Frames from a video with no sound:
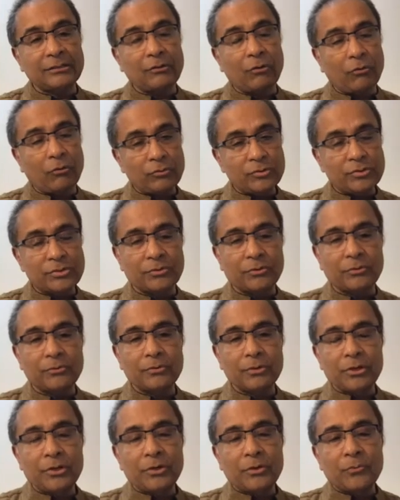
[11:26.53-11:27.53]
also
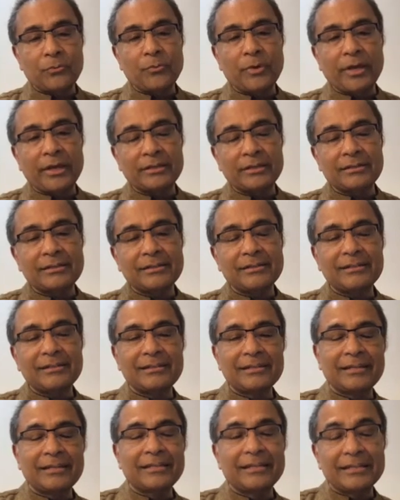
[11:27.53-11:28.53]
when
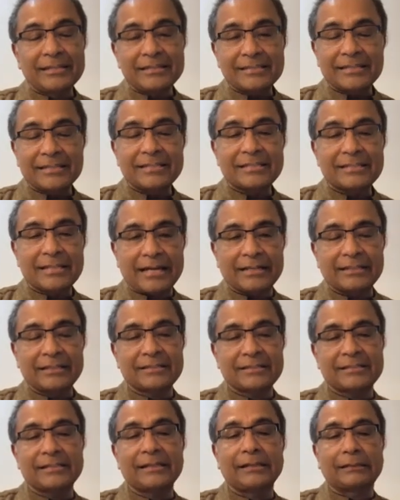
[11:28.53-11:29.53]
it is inside
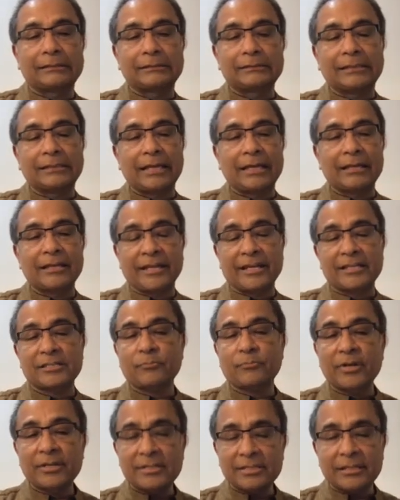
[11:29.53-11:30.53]
the cell and
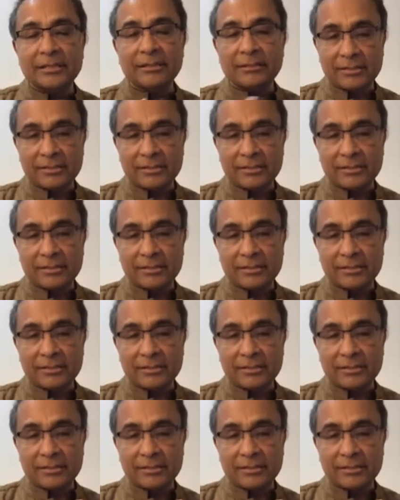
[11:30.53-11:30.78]
expressing the